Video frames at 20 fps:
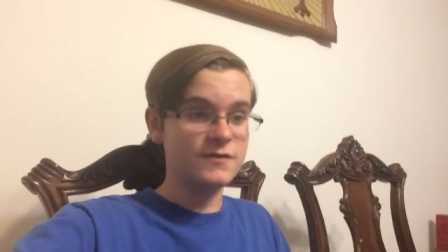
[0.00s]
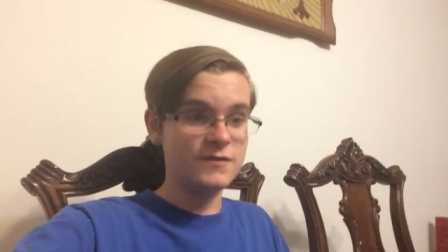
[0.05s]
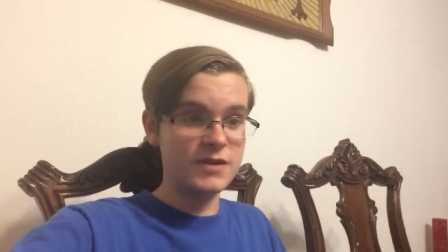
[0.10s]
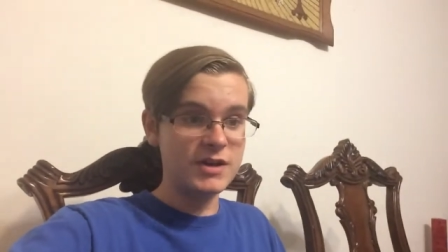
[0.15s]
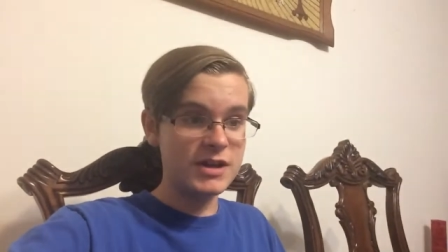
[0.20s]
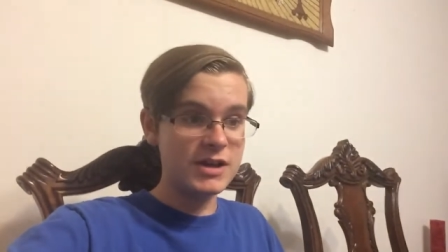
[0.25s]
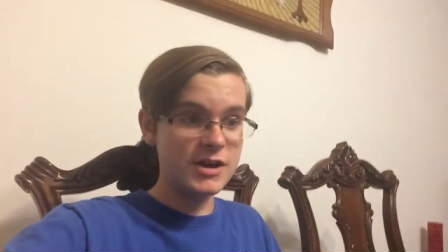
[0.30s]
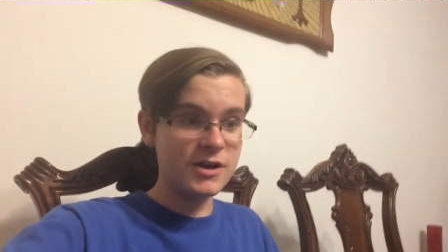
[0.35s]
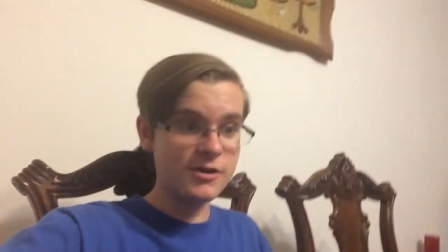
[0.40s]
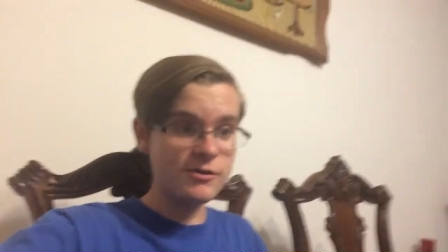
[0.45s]

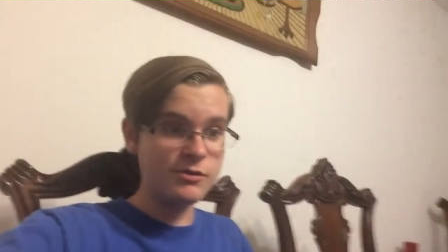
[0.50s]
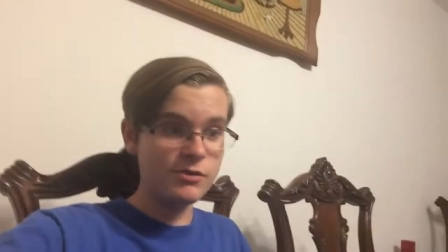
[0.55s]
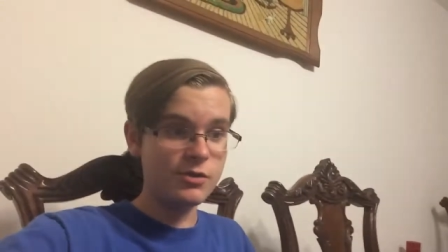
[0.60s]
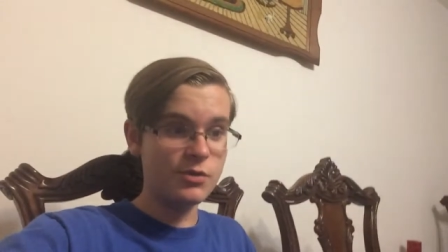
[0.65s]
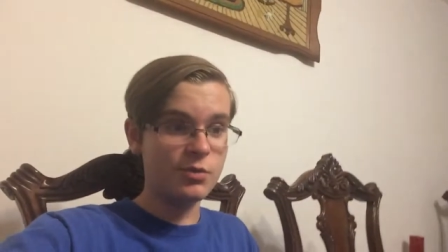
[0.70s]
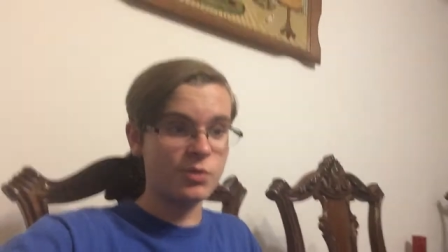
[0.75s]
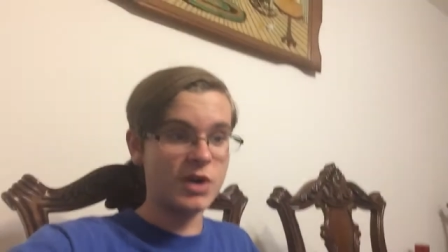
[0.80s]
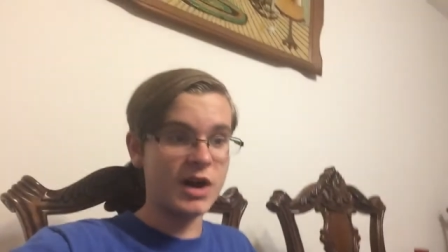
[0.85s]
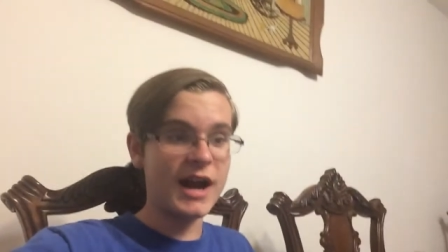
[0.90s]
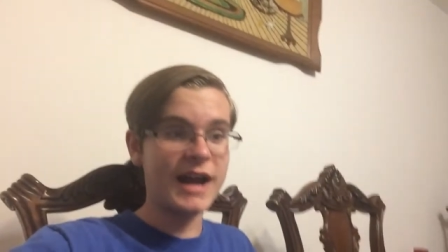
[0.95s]
video
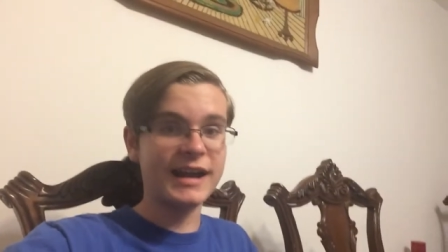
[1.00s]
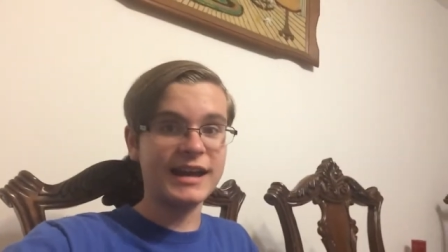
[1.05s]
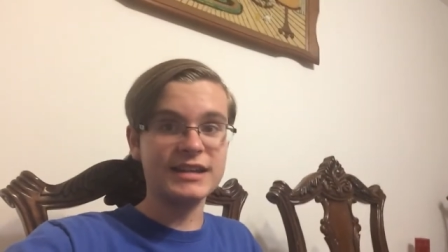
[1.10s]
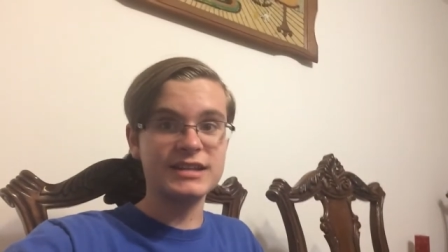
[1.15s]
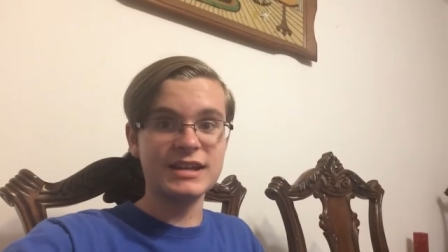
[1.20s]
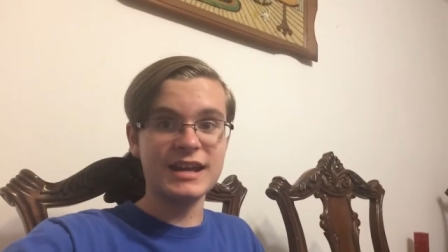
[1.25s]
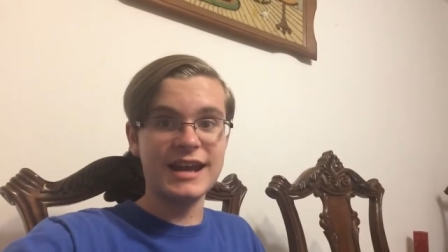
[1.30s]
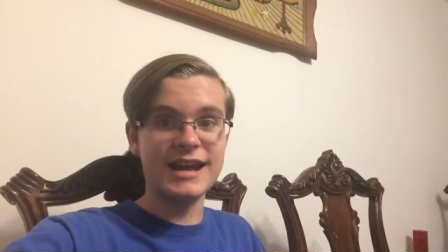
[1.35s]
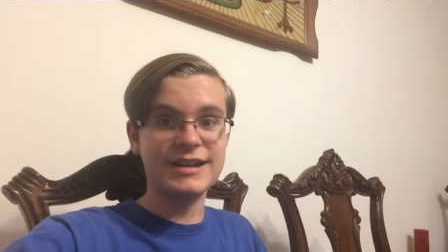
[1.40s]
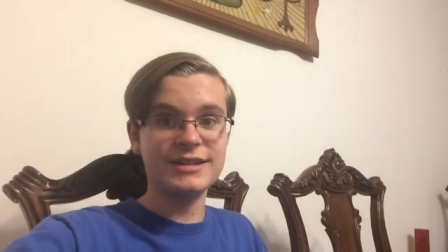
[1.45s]
where I
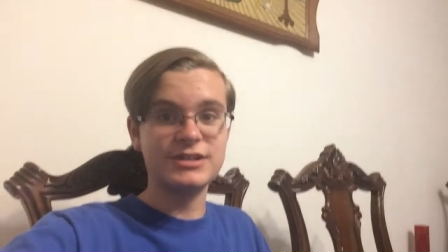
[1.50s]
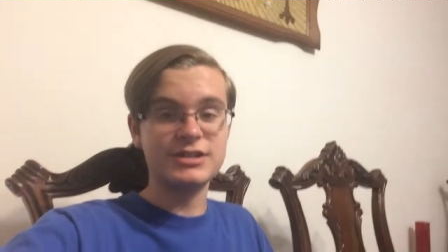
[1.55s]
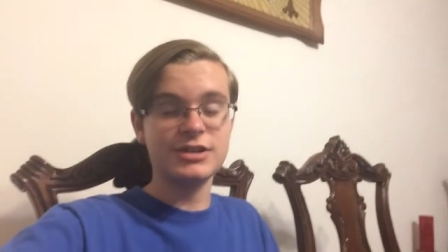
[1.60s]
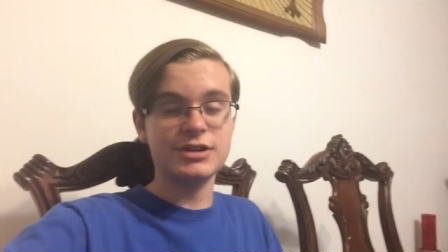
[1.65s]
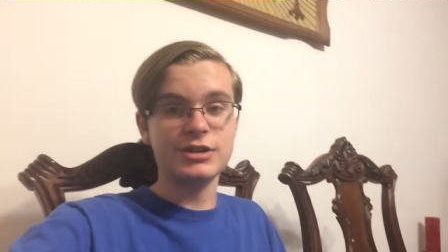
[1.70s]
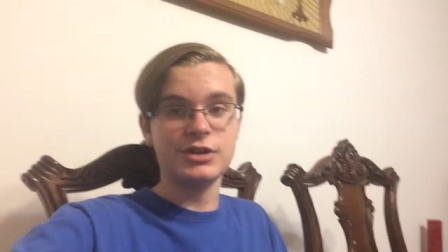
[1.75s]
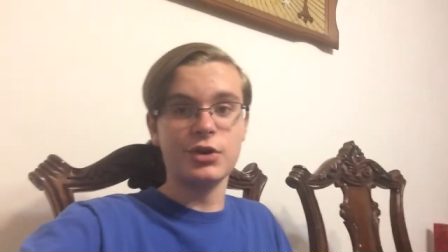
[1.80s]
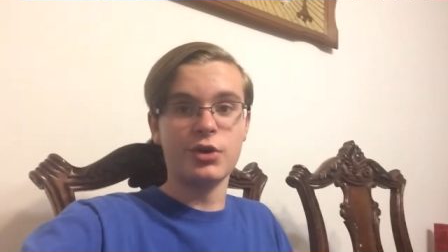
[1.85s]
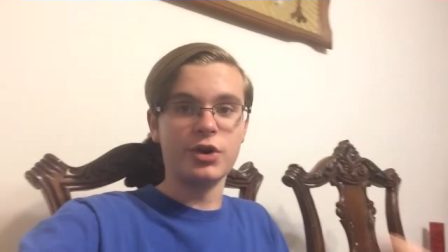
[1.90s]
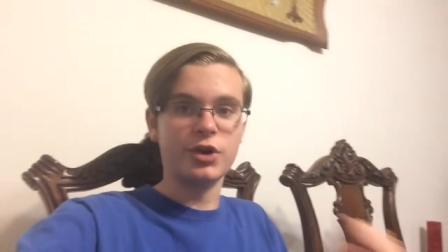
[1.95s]
get to
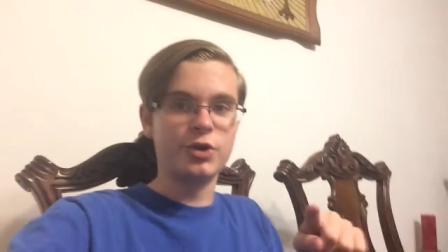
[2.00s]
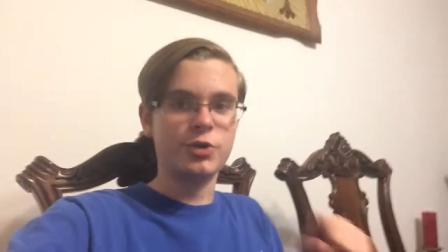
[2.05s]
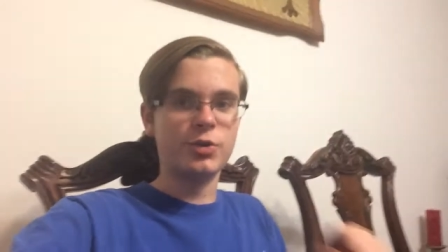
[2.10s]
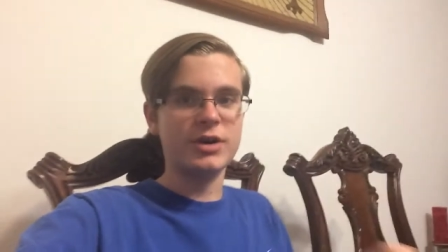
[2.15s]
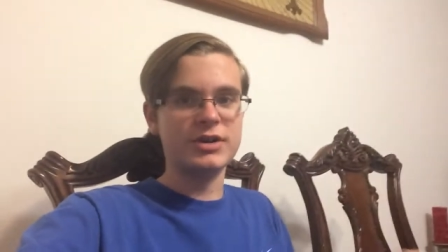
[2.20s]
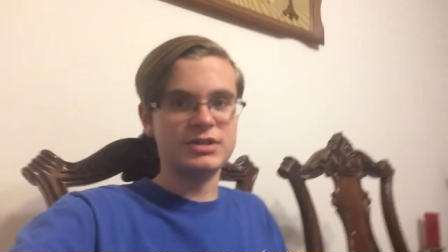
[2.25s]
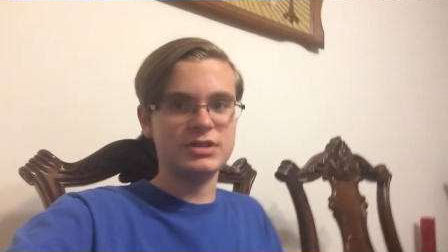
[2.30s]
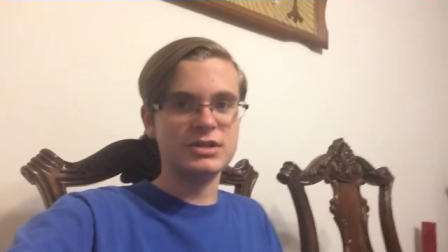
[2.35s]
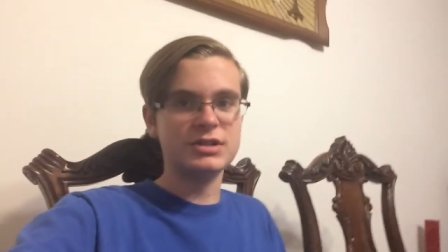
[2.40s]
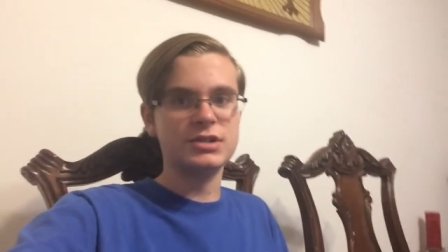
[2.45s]
answer your
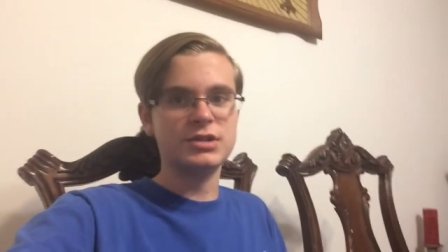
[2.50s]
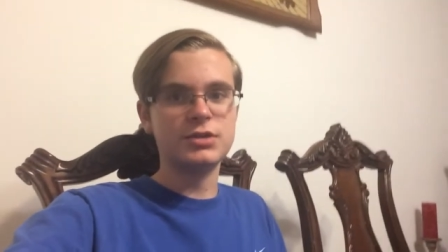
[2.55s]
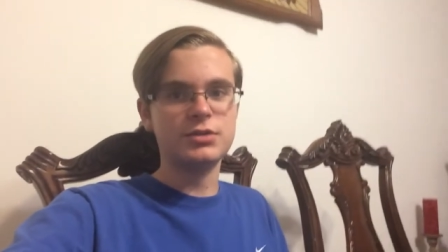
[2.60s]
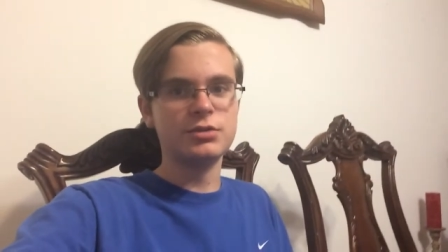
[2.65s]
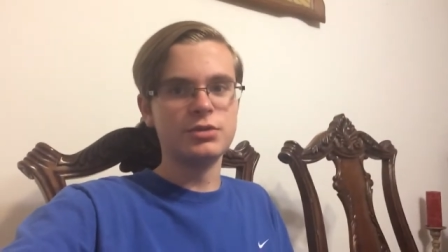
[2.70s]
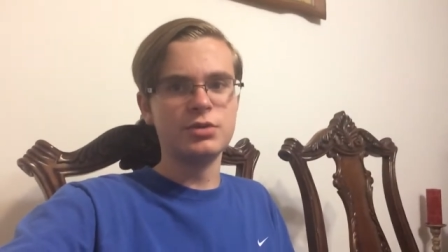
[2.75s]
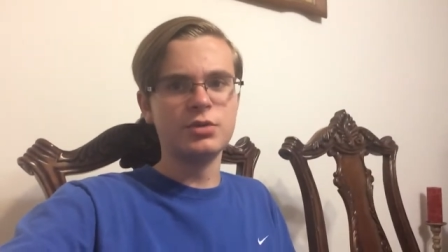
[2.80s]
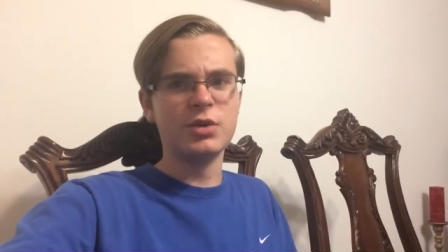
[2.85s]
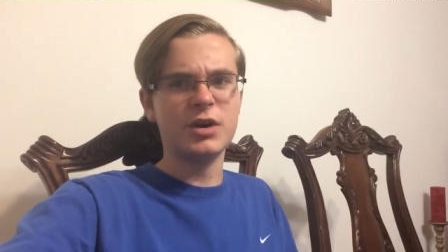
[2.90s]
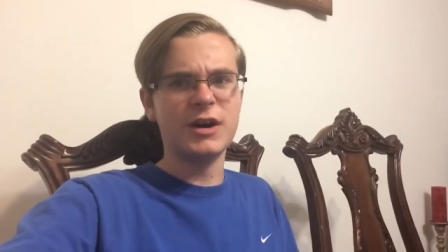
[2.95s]
questions
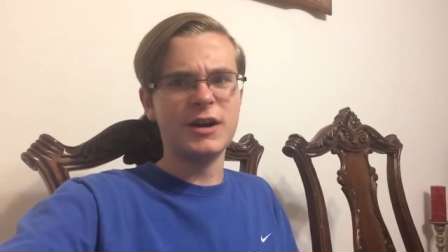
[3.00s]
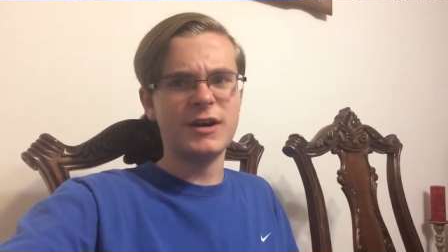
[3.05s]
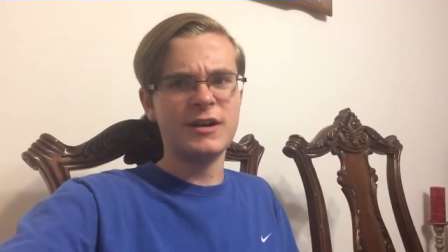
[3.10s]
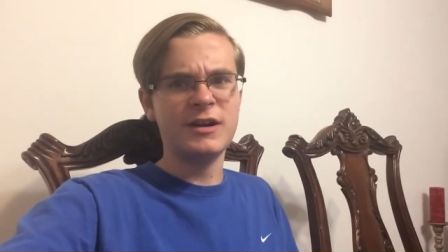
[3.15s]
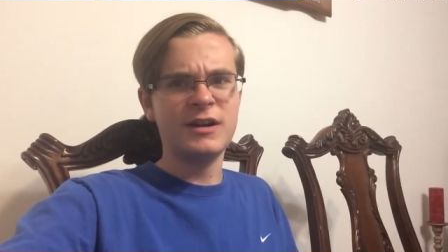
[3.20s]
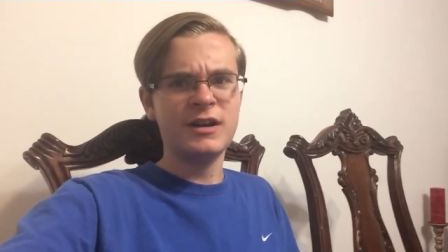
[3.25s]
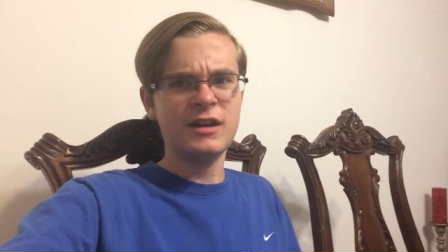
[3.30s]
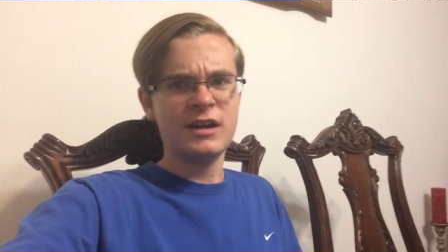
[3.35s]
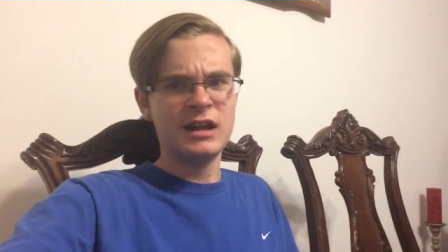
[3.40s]
through uh,